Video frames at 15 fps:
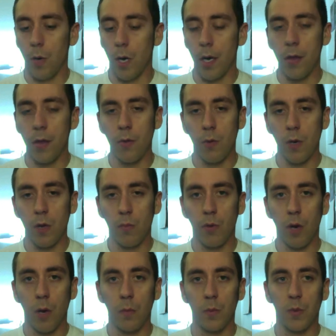Another one of the
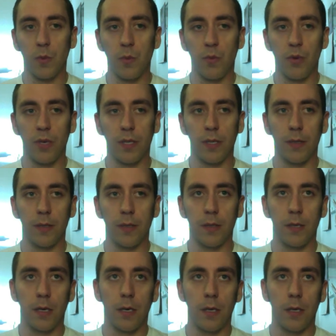problems with prisons,